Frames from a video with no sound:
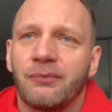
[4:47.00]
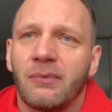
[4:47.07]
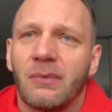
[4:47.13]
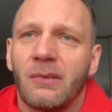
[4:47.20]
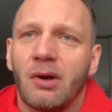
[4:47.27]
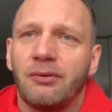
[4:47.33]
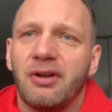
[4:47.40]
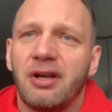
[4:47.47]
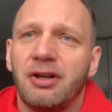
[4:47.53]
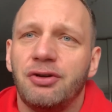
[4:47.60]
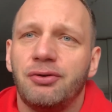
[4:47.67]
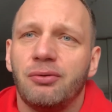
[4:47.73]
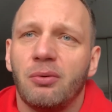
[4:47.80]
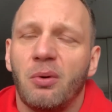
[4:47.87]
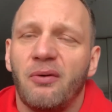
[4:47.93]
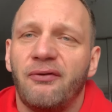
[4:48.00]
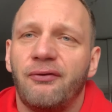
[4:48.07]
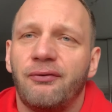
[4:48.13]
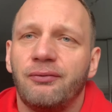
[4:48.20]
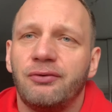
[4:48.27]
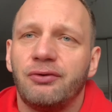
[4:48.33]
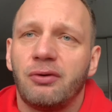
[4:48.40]
the issue of
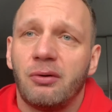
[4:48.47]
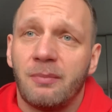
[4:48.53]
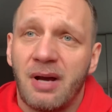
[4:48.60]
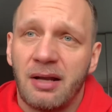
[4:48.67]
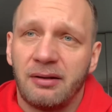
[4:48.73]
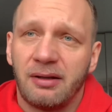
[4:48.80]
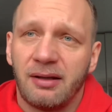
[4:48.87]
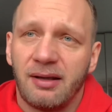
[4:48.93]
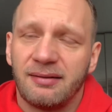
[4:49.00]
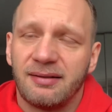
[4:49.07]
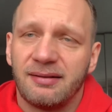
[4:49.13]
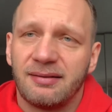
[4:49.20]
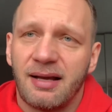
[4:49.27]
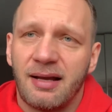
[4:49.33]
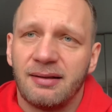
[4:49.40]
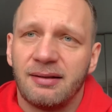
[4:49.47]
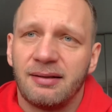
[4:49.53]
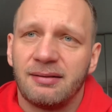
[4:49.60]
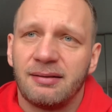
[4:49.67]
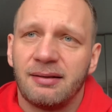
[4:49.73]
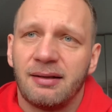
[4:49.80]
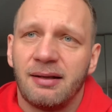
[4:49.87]
traumatic
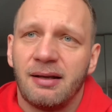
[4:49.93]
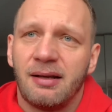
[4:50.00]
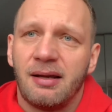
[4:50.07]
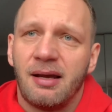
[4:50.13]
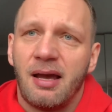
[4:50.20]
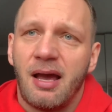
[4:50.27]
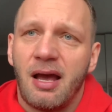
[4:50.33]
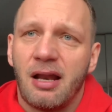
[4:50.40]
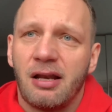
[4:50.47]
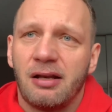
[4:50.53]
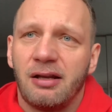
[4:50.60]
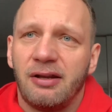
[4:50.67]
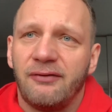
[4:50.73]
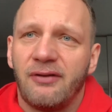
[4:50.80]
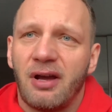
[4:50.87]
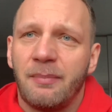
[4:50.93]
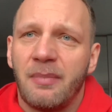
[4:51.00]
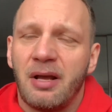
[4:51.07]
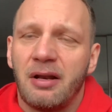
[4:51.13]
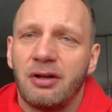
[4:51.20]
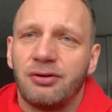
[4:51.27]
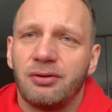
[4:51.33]
exercises, and if I
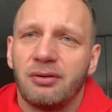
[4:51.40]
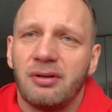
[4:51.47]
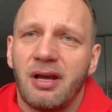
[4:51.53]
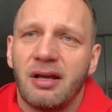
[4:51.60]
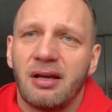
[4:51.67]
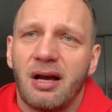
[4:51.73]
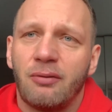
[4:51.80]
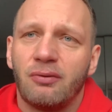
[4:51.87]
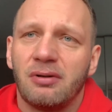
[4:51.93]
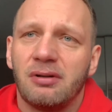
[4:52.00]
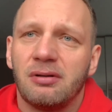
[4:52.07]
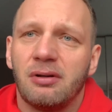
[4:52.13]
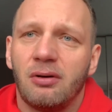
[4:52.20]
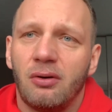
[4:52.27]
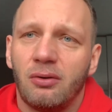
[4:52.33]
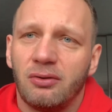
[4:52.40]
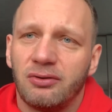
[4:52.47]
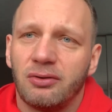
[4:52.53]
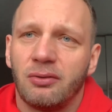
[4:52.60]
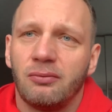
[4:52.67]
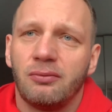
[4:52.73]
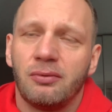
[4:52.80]
manage today, I will
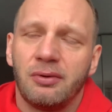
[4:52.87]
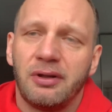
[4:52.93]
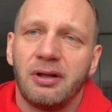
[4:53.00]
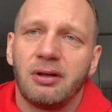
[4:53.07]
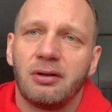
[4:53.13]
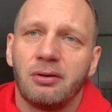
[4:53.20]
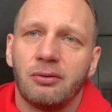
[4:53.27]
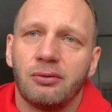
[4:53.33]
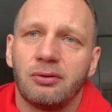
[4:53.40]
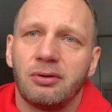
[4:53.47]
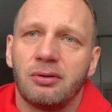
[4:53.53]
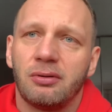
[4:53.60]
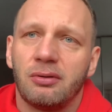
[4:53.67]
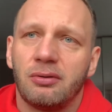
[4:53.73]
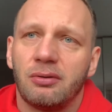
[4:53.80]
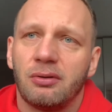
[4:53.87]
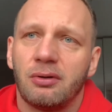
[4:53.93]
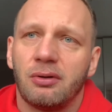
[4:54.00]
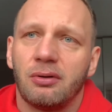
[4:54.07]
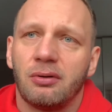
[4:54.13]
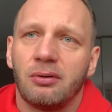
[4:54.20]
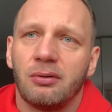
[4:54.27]
also include
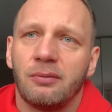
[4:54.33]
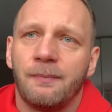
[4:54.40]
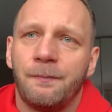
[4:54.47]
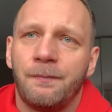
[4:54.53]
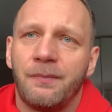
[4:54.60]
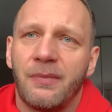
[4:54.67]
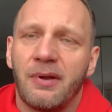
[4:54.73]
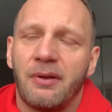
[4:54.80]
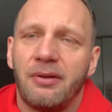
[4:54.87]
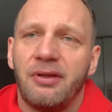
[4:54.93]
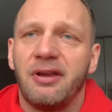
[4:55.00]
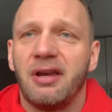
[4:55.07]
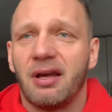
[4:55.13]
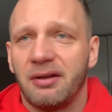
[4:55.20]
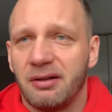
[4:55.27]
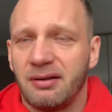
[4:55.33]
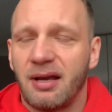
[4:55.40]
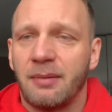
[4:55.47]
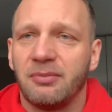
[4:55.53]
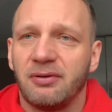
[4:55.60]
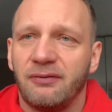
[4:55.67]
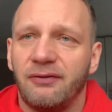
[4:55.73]
the other
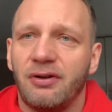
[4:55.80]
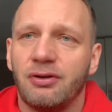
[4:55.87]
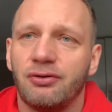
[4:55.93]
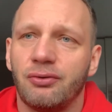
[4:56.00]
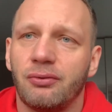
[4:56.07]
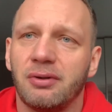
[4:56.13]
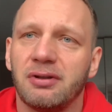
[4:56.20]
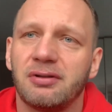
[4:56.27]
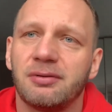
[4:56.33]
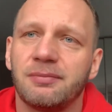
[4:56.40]
types of injuries.